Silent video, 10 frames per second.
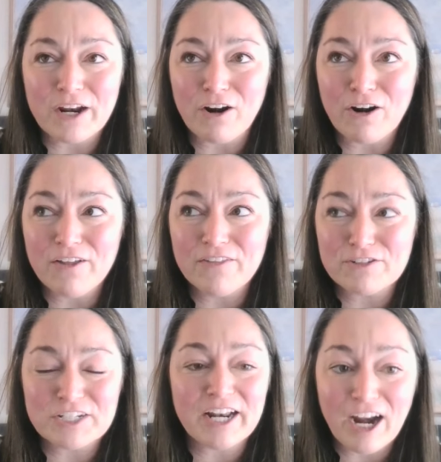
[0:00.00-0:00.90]
there
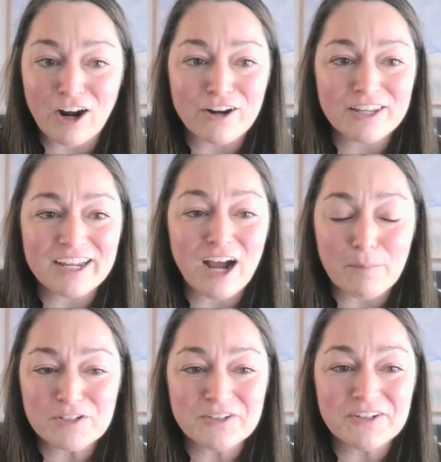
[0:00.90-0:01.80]
there's inherently
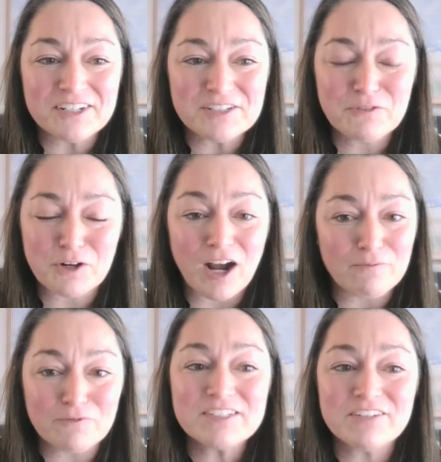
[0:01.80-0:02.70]
opportunities for
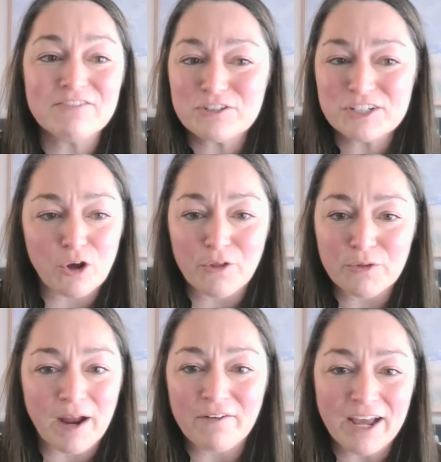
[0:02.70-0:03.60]
conflicts of interest all
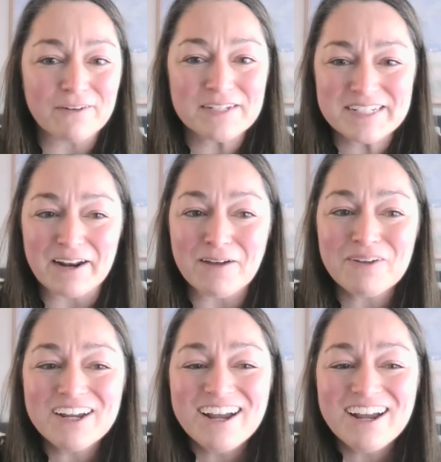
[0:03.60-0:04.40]
throughout how it's set up.